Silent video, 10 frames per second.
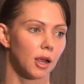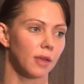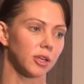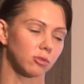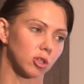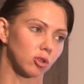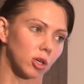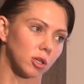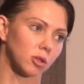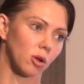and there's
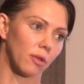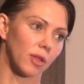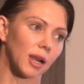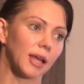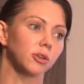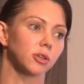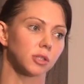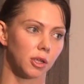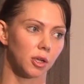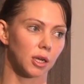restrictions on the land use
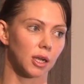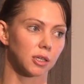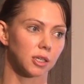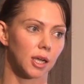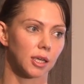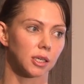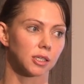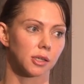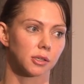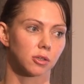that you can undertake
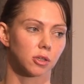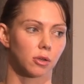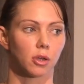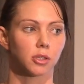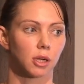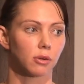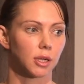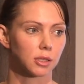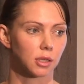adjacent to those areas,